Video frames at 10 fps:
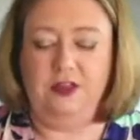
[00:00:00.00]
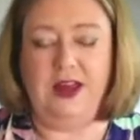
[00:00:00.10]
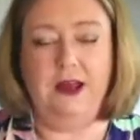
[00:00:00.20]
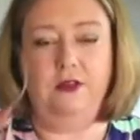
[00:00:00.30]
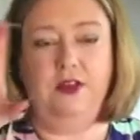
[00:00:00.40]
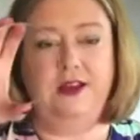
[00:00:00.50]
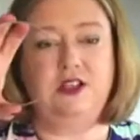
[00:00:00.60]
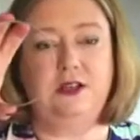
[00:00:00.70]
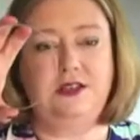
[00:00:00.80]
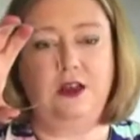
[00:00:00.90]
They're
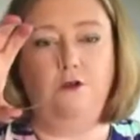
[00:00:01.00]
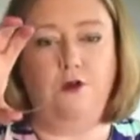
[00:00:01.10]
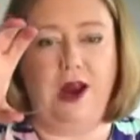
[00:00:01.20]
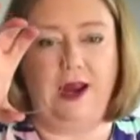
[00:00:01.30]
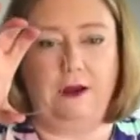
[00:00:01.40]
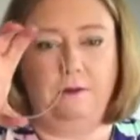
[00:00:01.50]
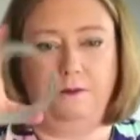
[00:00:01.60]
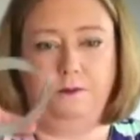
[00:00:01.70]
just a ring.